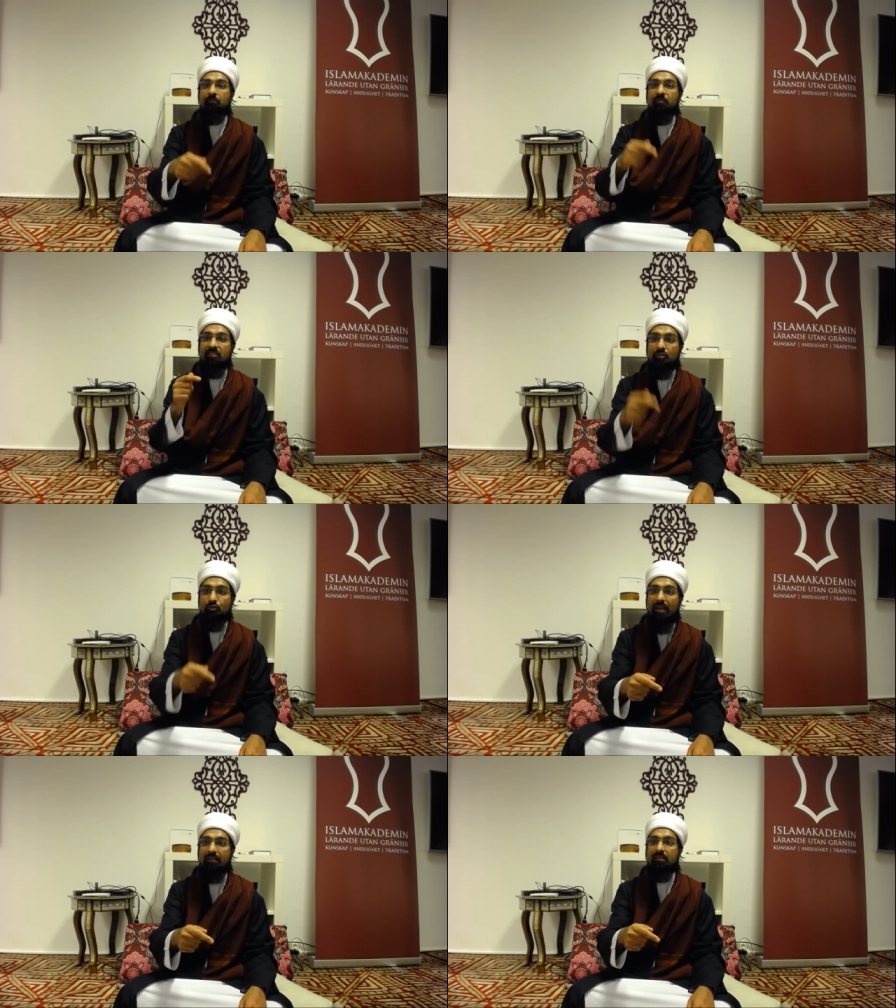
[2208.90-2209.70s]
the
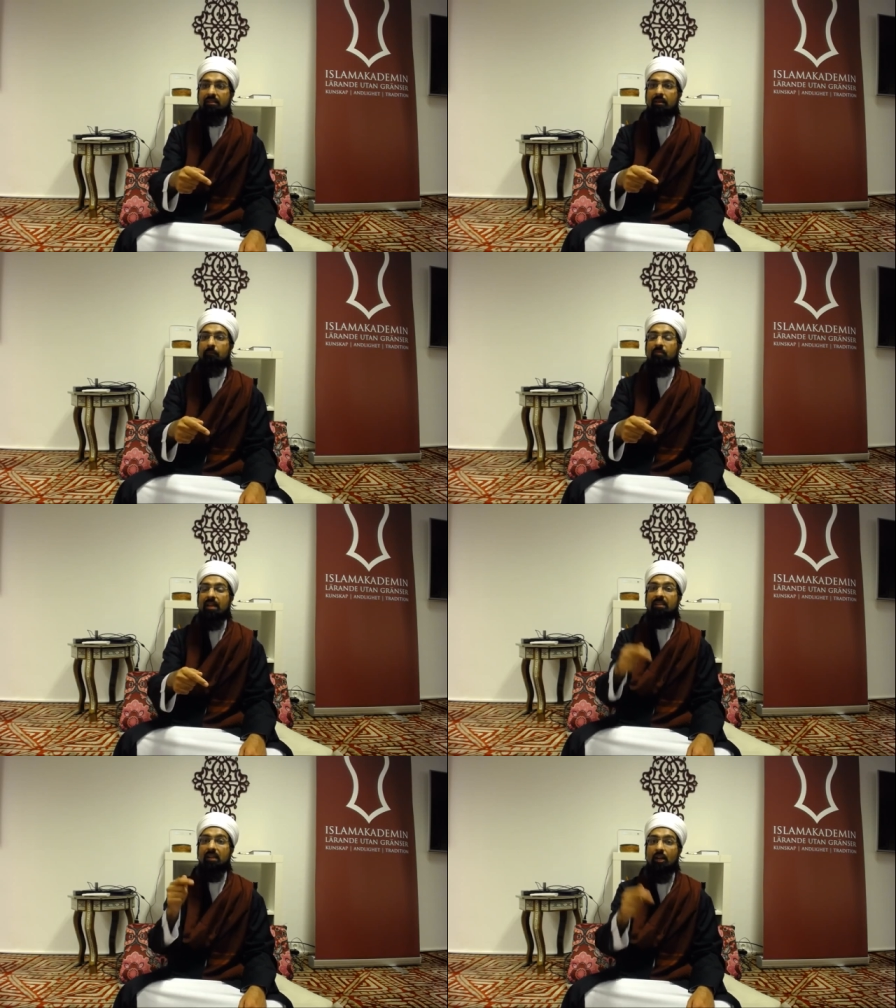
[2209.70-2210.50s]
strength,
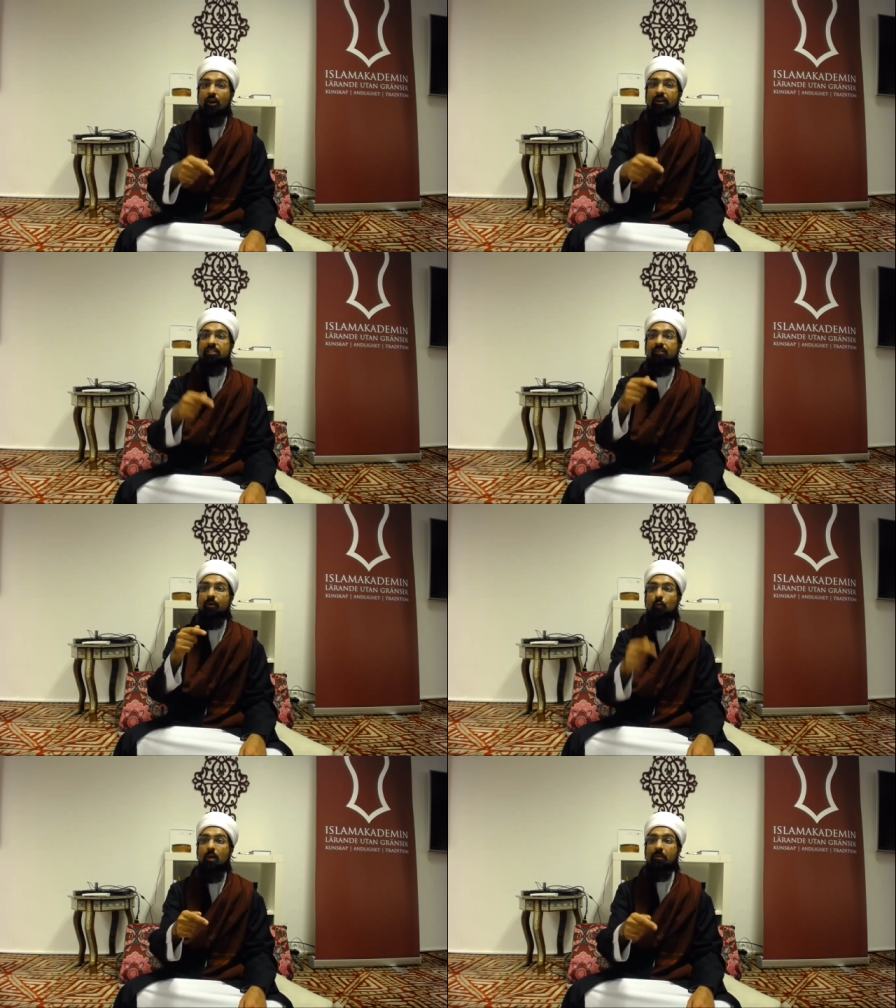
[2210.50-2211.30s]
and the courage of a
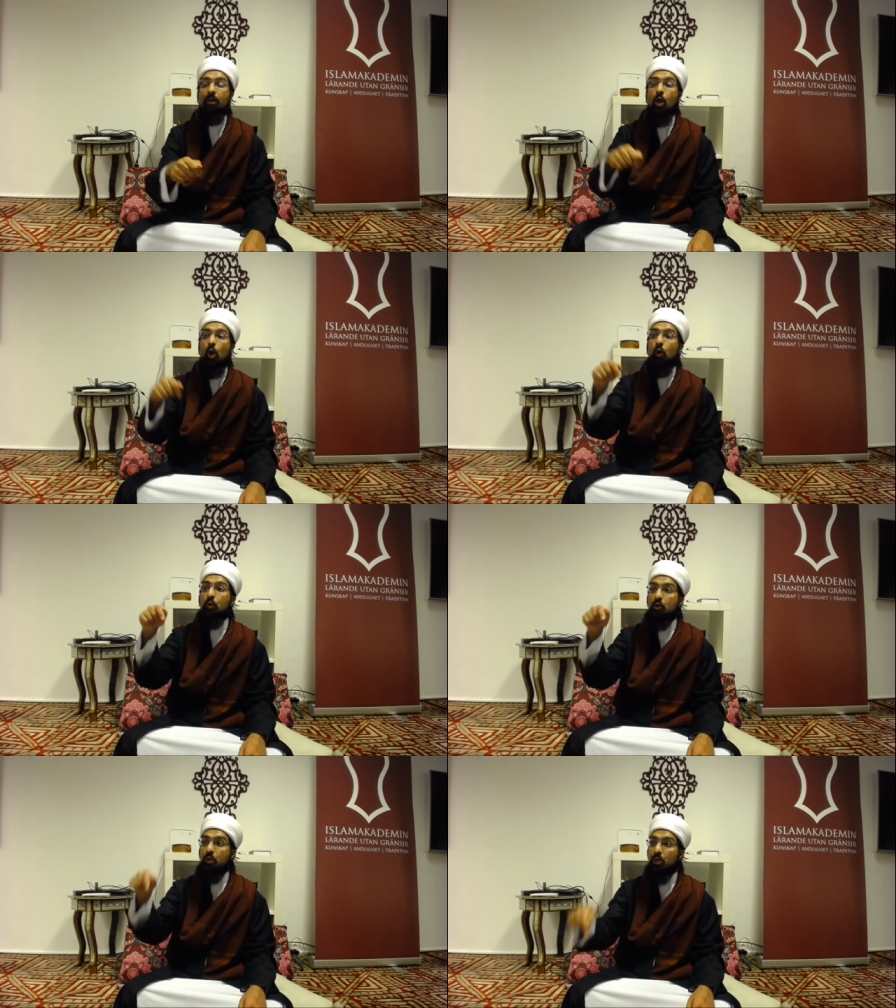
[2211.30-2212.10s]
woman who
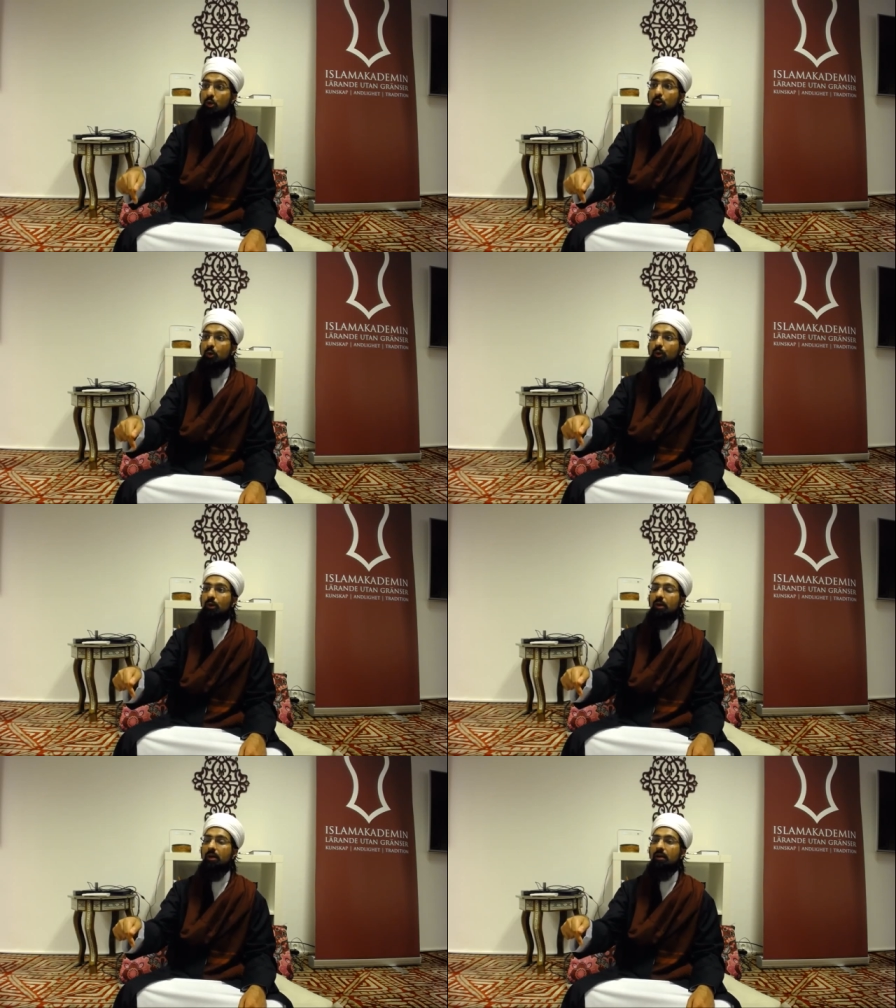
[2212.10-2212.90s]
knew
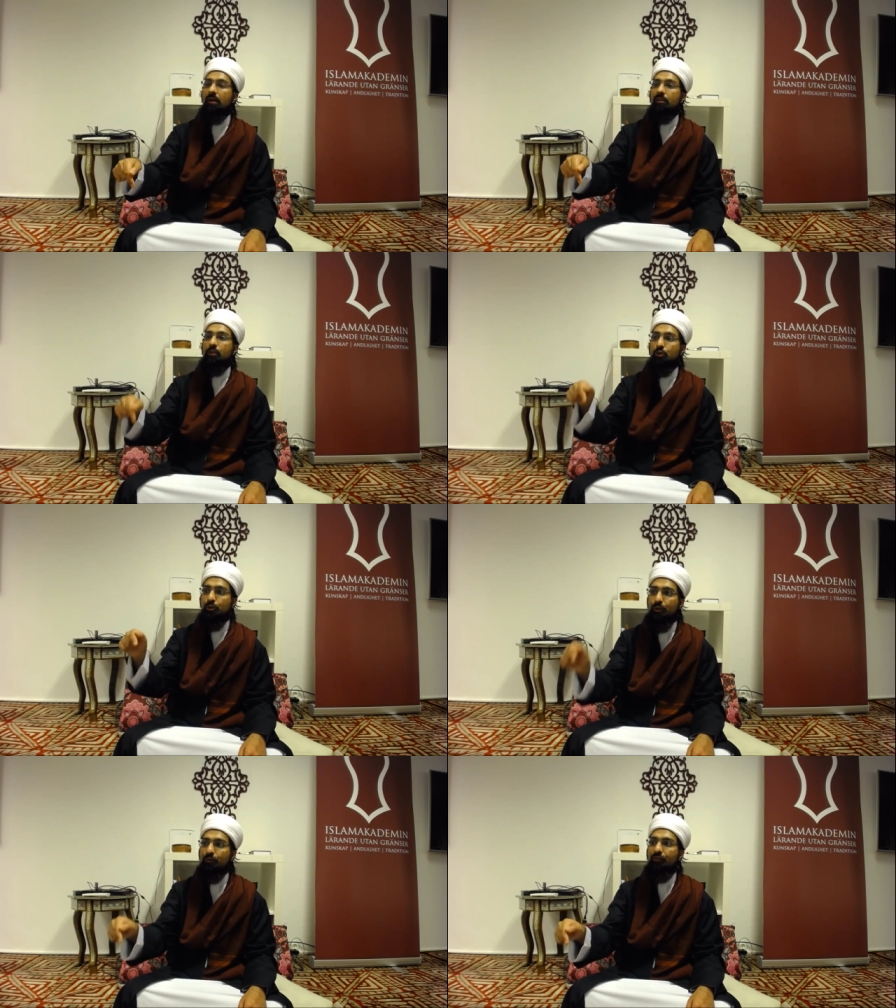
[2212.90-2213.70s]
the
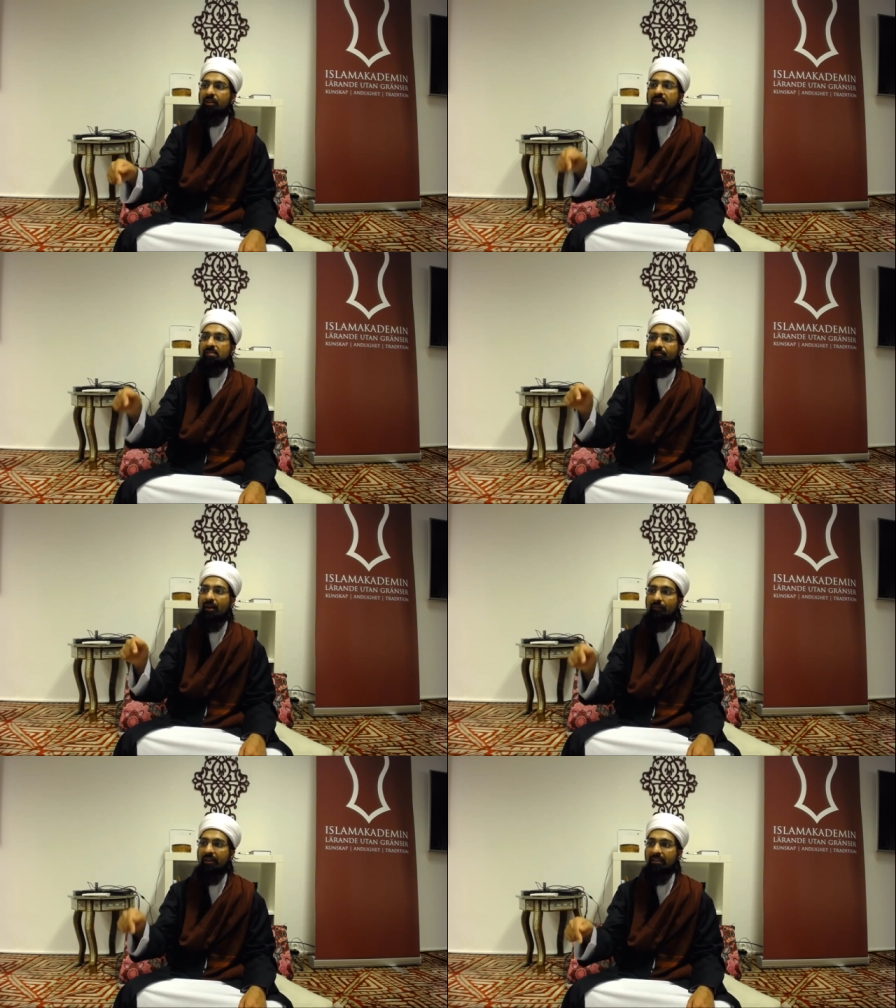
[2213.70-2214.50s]
truthfulness of
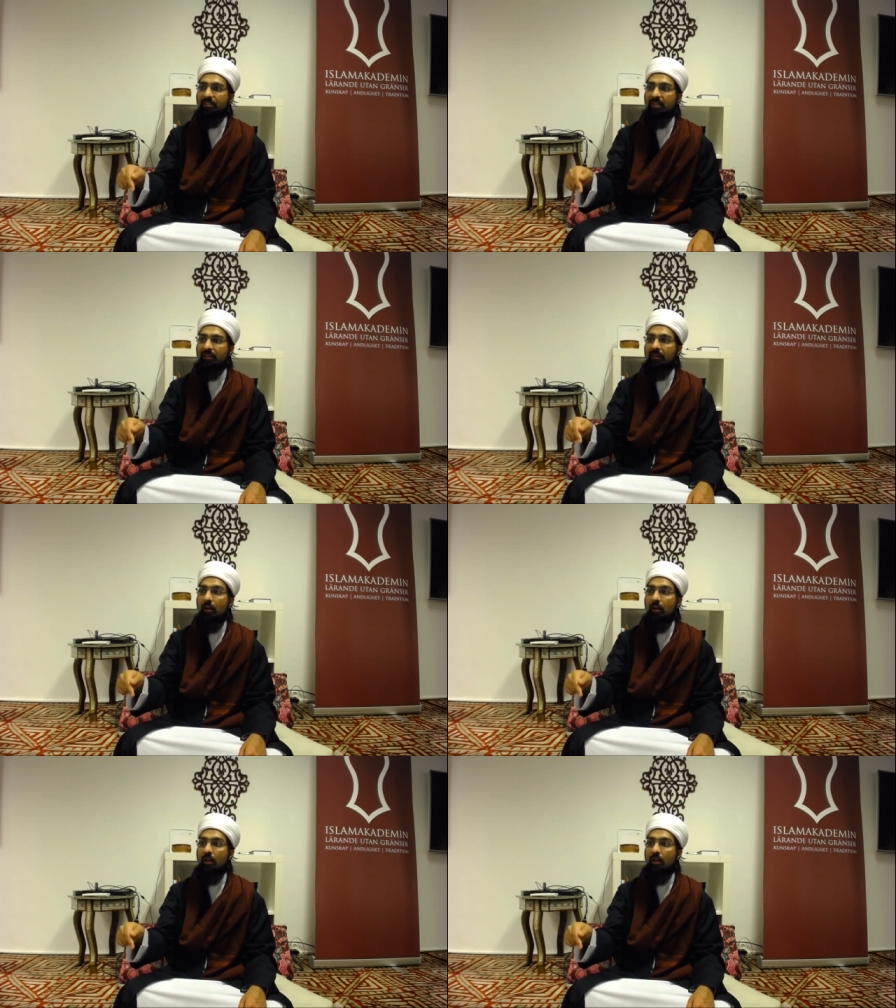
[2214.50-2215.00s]
her religion,